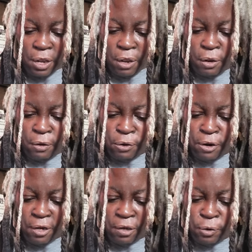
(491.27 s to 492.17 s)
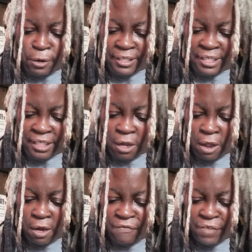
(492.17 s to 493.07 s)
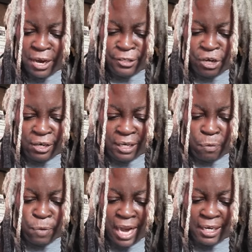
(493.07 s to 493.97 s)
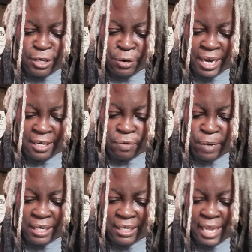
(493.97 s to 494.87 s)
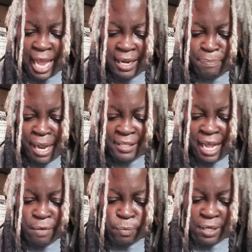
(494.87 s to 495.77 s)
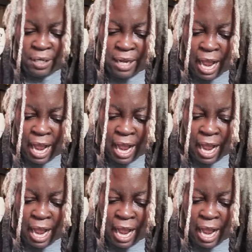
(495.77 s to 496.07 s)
Oh Lord, oh Lord, since all affairs are directly or indirectly guided by thy will,